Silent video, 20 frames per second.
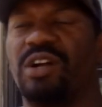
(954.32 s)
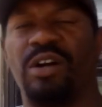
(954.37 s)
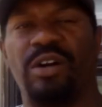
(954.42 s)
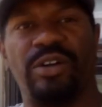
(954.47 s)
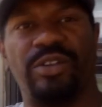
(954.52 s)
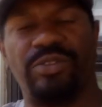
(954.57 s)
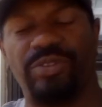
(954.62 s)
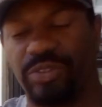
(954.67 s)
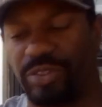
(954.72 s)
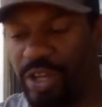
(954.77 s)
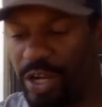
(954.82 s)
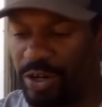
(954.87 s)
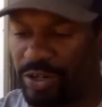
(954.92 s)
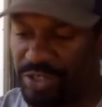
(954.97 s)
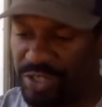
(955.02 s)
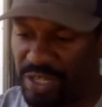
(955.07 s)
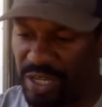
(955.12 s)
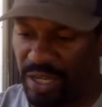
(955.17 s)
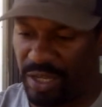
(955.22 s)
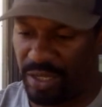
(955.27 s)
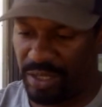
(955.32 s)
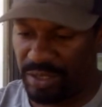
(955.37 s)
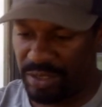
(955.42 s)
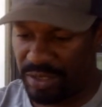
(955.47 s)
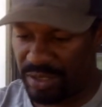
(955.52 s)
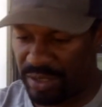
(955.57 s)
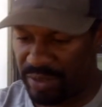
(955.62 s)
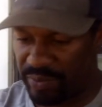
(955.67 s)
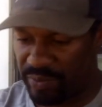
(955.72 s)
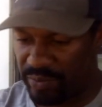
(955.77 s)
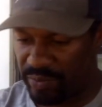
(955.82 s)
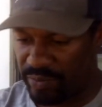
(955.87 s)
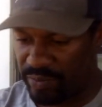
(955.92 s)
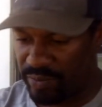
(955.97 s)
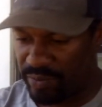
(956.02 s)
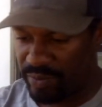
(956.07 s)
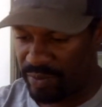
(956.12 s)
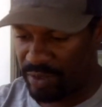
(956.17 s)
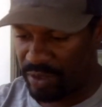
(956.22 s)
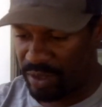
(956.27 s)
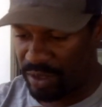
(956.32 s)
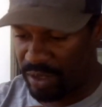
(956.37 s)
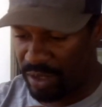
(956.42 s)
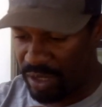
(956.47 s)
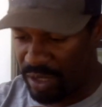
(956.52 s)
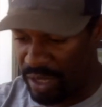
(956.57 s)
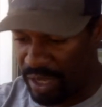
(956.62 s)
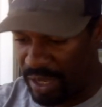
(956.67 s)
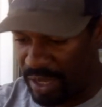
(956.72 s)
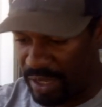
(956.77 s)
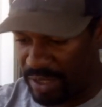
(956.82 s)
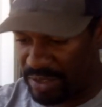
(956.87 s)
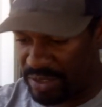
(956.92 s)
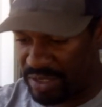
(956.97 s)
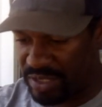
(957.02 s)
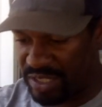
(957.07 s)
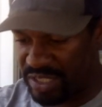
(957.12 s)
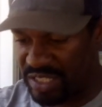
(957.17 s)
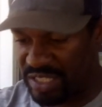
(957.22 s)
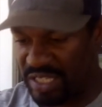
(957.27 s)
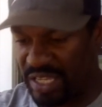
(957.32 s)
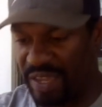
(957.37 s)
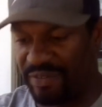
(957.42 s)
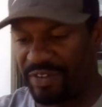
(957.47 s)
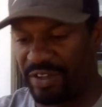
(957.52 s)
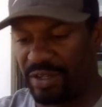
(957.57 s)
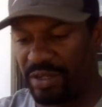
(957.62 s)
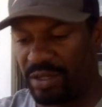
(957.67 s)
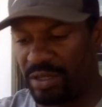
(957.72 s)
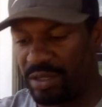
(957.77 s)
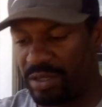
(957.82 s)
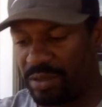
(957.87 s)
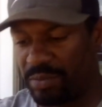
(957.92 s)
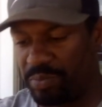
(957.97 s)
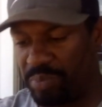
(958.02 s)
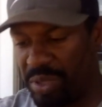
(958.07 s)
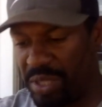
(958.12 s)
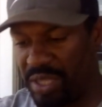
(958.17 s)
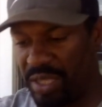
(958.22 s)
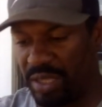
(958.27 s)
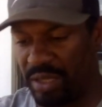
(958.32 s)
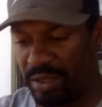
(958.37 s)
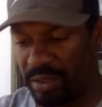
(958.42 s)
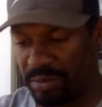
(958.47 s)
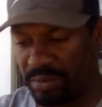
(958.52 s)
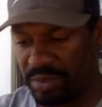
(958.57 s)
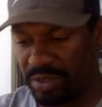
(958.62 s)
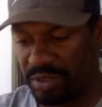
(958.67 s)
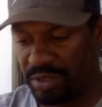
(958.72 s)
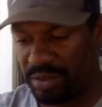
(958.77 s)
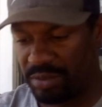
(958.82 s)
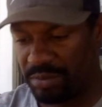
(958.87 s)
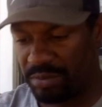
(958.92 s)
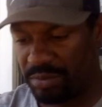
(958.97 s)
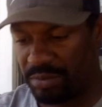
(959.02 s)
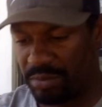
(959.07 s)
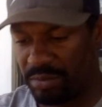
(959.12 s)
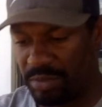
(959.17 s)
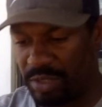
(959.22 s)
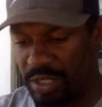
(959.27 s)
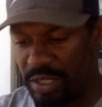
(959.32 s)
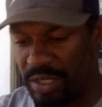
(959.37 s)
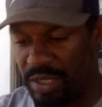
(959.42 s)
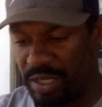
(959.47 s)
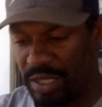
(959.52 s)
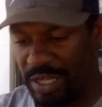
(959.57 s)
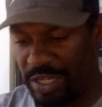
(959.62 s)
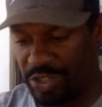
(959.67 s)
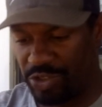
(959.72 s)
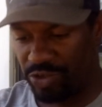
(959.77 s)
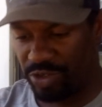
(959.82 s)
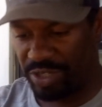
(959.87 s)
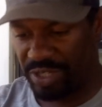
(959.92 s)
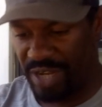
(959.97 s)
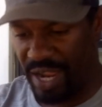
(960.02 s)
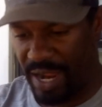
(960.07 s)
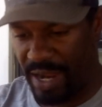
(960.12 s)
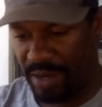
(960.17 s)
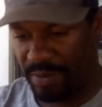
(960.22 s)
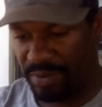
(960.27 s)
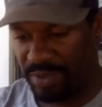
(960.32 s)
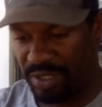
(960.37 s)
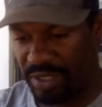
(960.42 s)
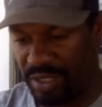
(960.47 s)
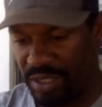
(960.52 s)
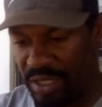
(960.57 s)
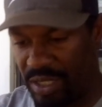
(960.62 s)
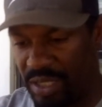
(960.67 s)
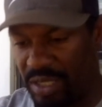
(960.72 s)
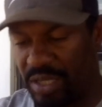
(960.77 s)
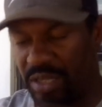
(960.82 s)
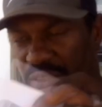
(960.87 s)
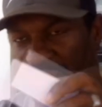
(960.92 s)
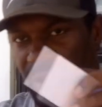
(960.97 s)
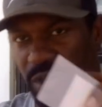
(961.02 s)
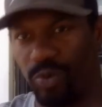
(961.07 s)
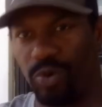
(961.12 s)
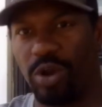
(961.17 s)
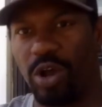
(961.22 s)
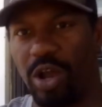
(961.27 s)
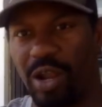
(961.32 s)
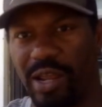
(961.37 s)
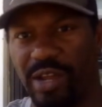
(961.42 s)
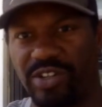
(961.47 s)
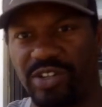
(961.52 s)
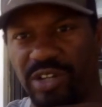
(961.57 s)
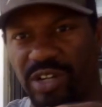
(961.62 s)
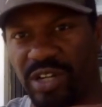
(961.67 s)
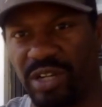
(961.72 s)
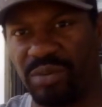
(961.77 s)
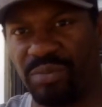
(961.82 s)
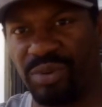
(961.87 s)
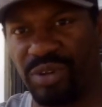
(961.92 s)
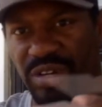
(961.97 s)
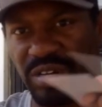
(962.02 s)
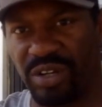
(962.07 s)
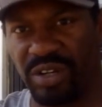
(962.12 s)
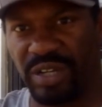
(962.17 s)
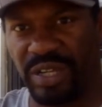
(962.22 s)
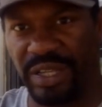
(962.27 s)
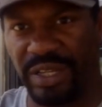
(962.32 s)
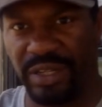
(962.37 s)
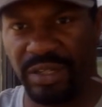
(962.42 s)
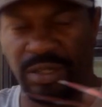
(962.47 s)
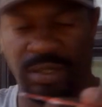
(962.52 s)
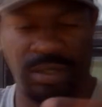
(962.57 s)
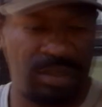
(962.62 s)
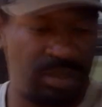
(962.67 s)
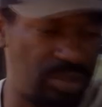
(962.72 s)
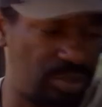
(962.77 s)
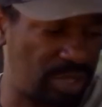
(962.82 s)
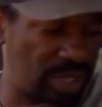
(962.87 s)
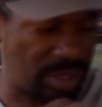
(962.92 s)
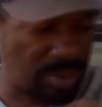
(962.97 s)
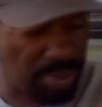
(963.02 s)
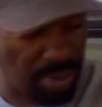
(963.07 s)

on Thursdays at 7 p.m. Eastern Time, they will call out your number and you get a